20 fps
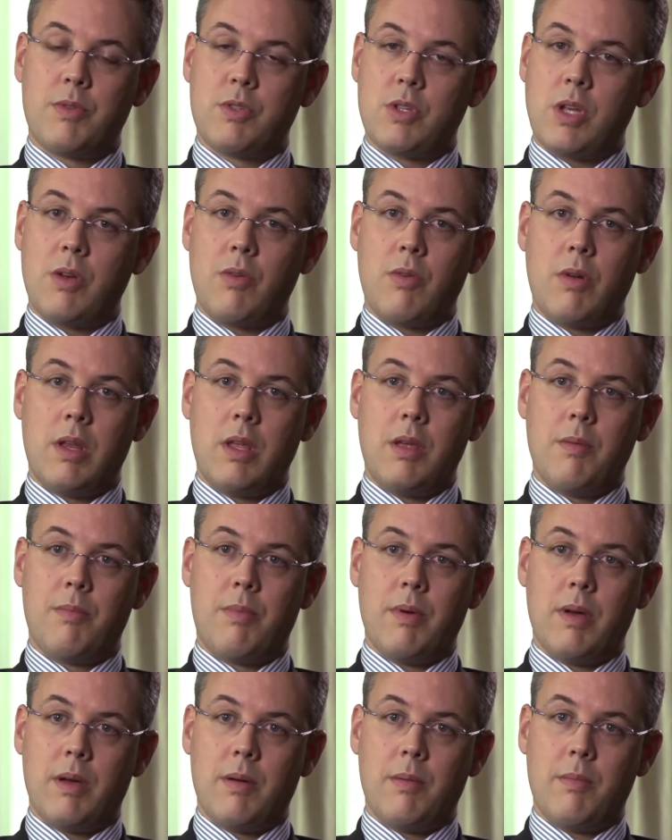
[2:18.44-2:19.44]
Generally,
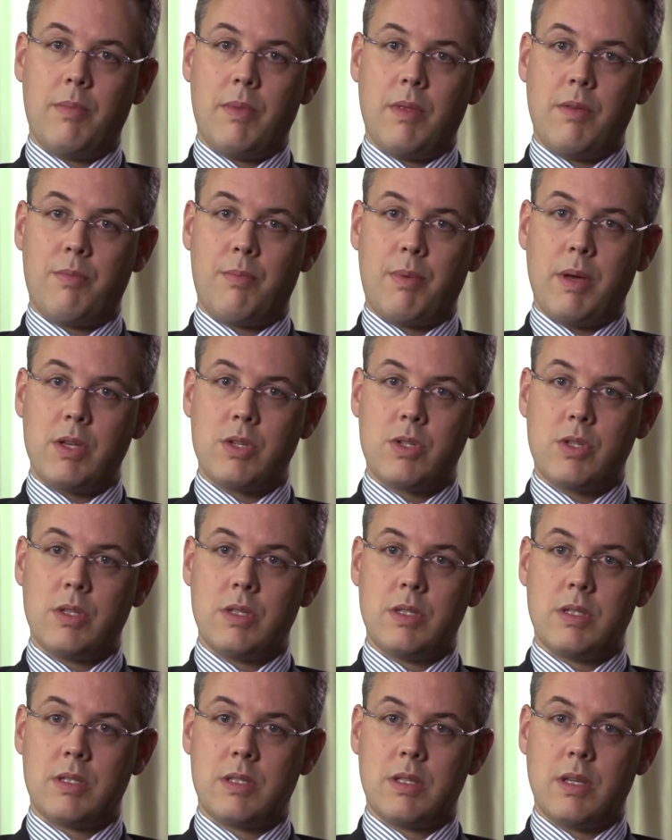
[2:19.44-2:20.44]
if
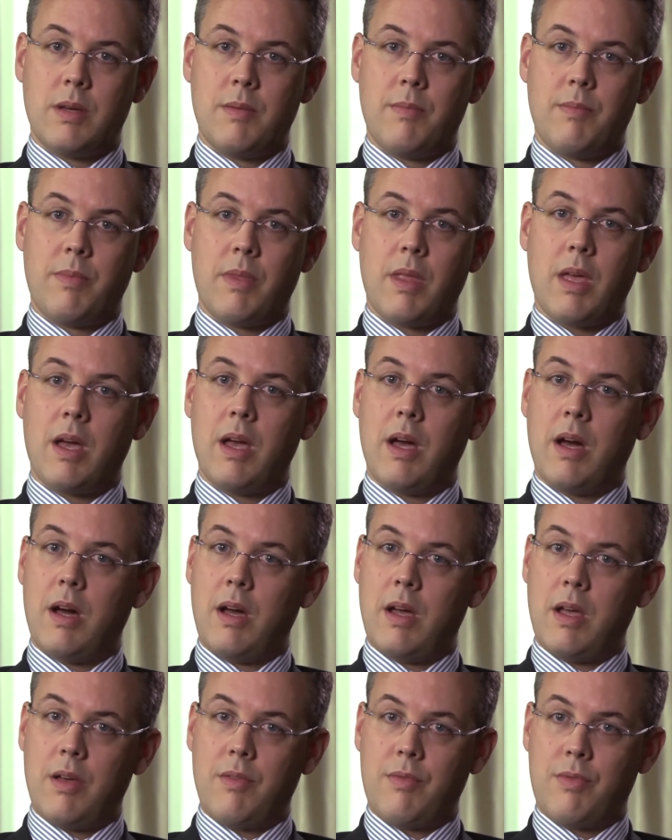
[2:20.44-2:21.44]
patients
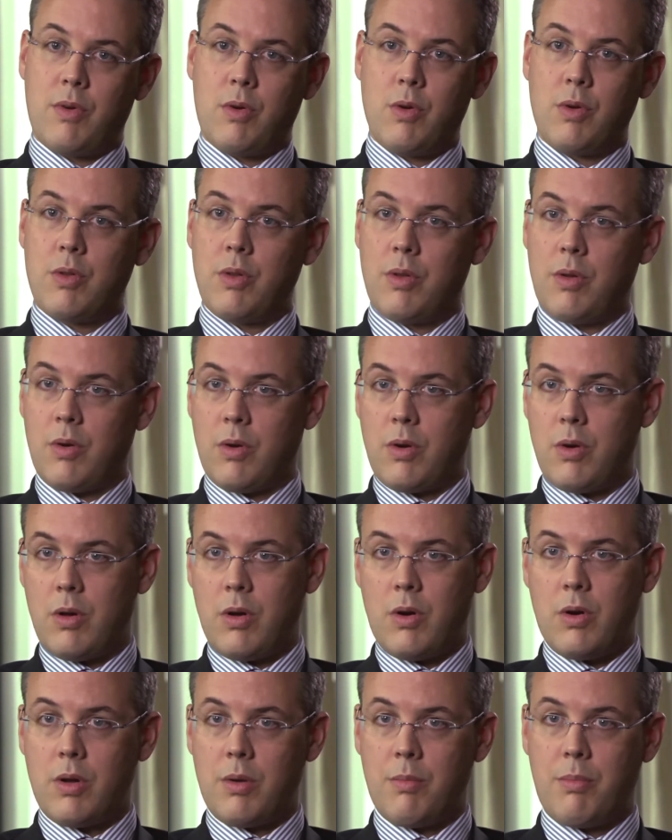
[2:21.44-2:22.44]
have good
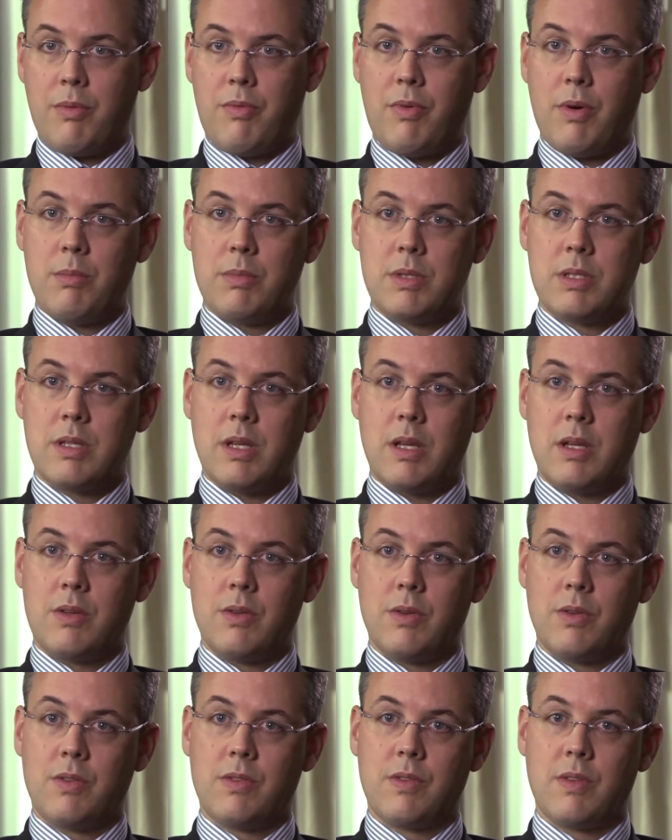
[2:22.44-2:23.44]
organ performance
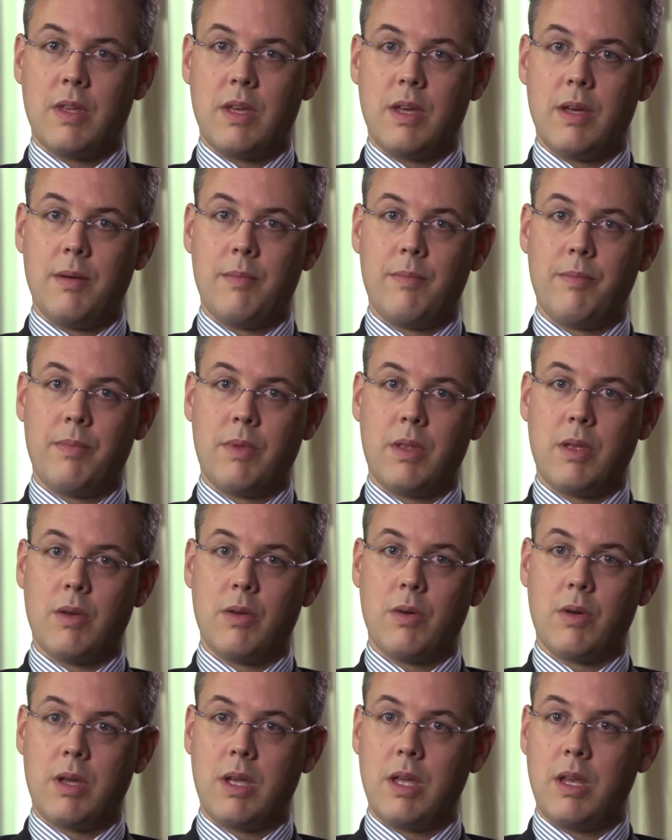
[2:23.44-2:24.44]
status,
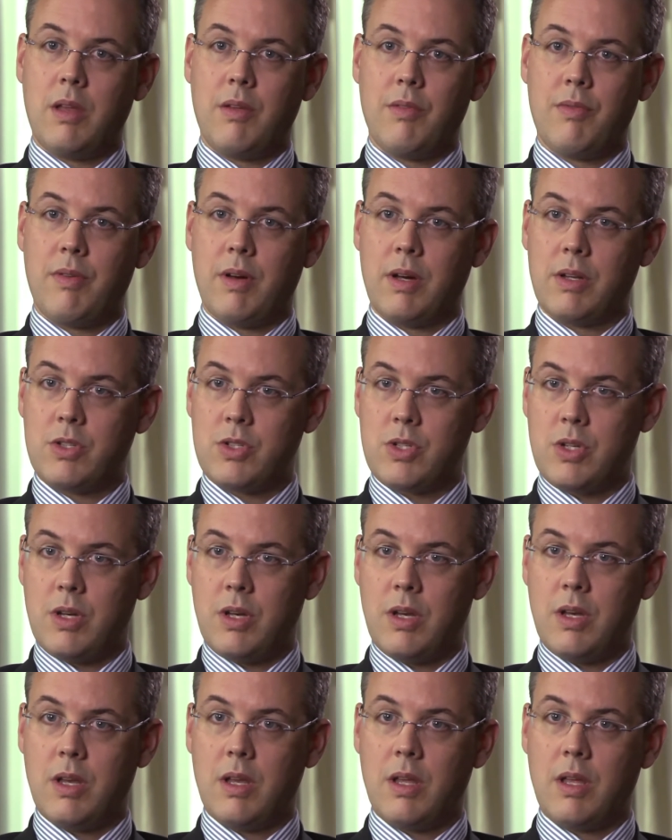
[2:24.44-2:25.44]
kidney
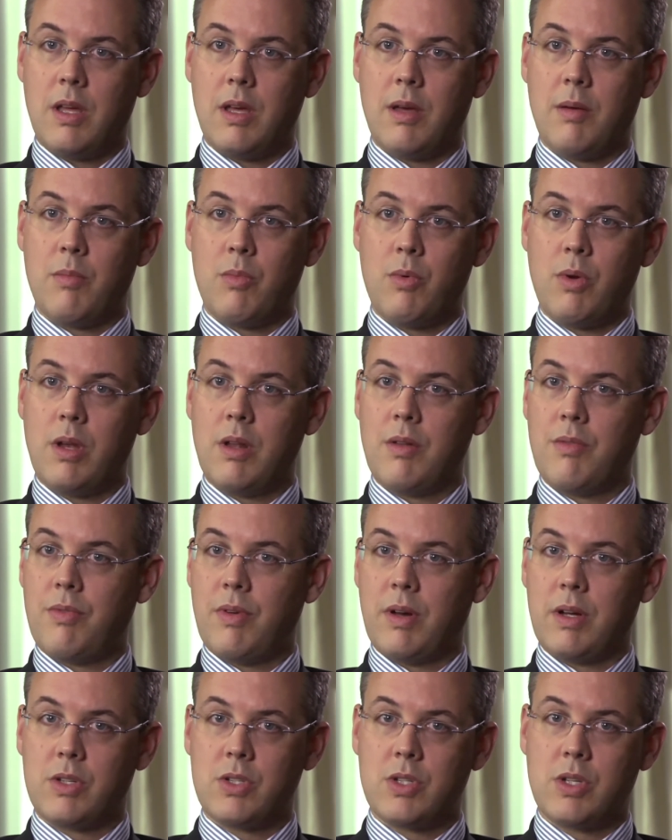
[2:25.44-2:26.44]
function, renal
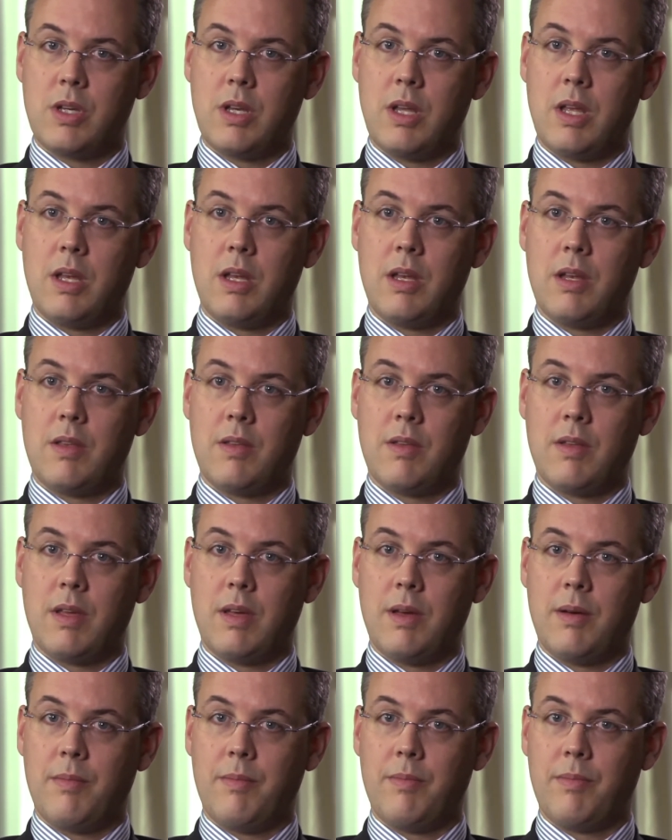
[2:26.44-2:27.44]
function,
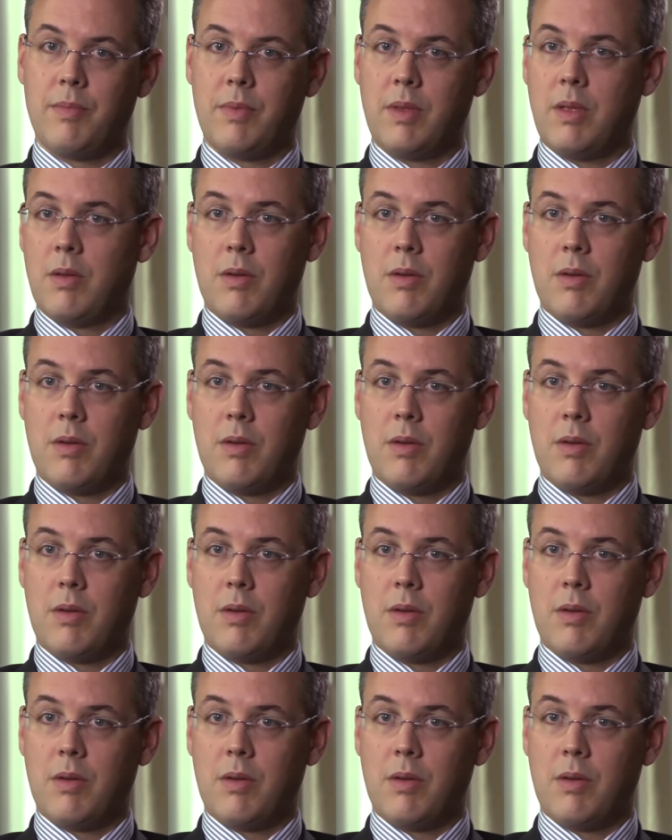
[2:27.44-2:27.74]
and